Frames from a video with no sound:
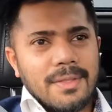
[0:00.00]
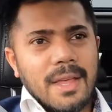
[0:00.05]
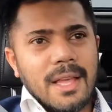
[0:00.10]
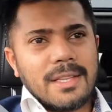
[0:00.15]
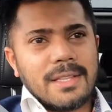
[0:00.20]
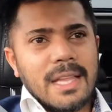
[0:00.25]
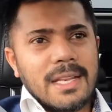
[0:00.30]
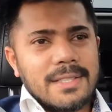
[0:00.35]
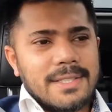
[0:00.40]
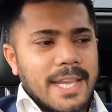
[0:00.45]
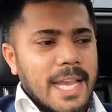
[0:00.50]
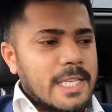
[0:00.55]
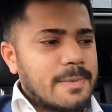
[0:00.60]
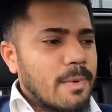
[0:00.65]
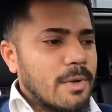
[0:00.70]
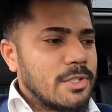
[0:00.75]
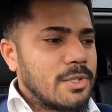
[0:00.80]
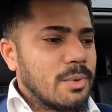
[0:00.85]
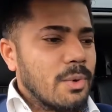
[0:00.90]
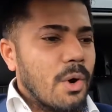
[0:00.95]
That then takes me
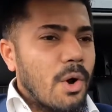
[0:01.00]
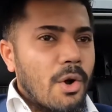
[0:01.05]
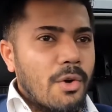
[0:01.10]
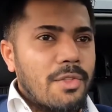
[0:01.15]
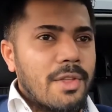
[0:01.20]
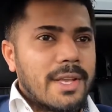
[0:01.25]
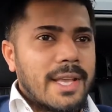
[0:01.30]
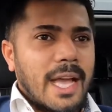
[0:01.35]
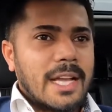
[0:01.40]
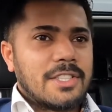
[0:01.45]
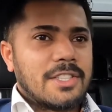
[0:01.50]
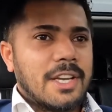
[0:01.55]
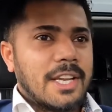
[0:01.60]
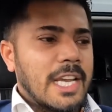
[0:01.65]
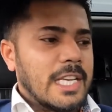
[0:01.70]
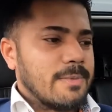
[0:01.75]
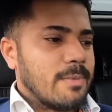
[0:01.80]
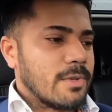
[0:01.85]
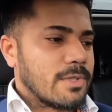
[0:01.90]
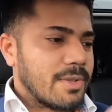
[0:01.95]
on to other gadget and
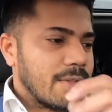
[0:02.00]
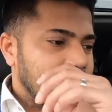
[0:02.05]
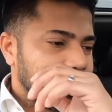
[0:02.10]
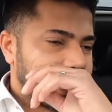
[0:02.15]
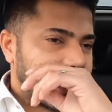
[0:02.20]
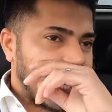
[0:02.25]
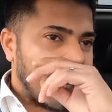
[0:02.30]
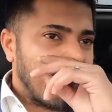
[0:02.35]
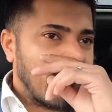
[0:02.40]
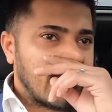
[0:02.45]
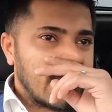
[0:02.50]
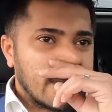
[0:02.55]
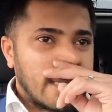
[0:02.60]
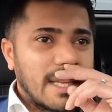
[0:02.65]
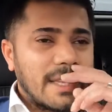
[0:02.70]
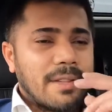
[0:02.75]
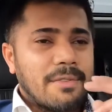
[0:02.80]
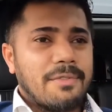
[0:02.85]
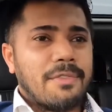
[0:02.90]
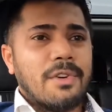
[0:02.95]
gizmos on this car, which is like
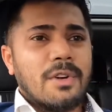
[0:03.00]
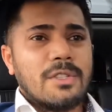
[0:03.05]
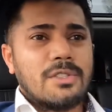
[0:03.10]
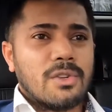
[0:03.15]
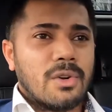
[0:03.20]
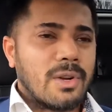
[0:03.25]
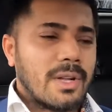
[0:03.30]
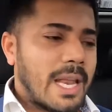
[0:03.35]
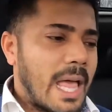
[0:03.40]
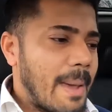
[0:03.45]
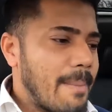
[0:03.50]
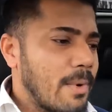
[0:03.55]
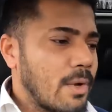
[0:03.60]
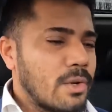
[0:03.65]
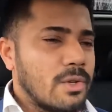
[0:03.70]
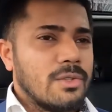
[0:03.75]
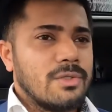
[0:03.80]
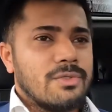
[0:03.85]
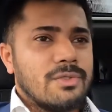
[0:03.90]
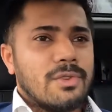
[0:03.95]
the third zone climate
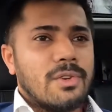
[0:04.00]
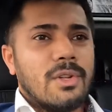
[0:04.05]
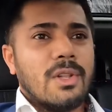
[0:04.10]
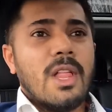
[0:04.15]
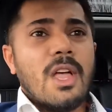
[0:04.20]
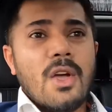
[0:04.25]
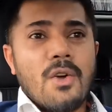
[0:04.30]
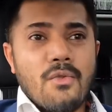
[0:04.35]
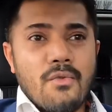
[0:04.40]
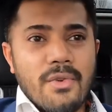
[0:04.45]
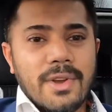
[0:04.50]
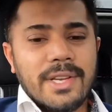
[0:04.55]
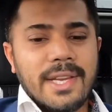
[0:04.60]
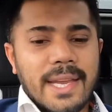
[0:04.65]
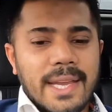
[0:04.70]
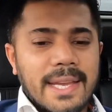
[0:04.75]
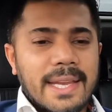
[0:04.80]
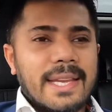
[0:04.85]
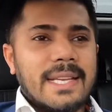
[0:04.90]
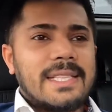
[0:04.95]
control, rear
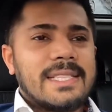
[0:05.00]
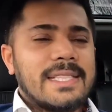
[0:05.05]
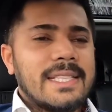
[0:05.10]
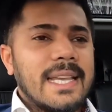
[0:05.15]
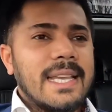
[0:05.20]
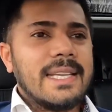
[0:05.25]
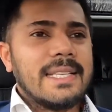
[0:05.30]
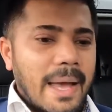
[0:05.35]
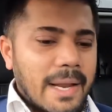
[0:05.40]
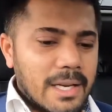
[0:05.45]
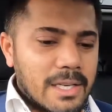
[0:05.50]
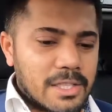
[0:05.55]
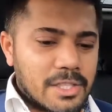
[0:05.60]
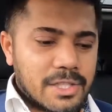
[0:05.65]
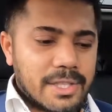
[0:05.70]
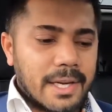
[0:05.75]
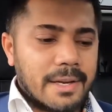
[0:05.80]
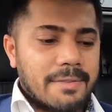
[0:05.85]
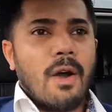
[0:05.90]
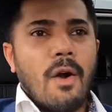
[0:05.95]
heated seat, paddle
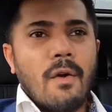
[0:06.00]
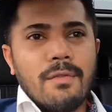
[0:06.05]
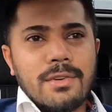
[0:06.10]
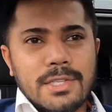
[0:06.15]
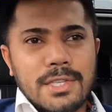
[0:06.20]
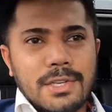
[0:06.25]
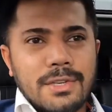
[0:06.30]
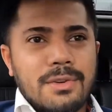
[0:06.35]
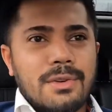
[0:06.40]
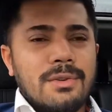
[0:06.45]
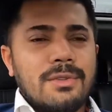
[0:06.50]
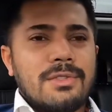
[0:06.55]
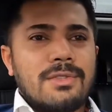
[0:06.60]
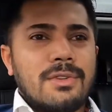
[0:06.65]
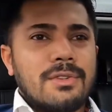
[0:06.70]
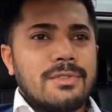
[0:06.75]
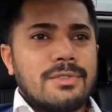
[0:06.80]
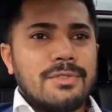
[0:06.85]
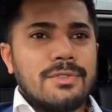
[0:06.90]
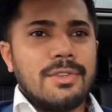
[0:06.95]
shift, obviously cruise
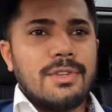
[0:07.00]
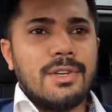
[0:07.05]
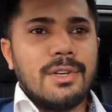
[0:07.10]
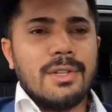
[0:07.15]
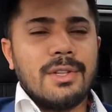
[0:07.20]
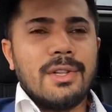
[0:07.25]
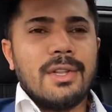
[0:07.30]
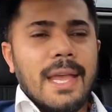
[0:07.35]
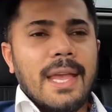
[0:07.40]
control.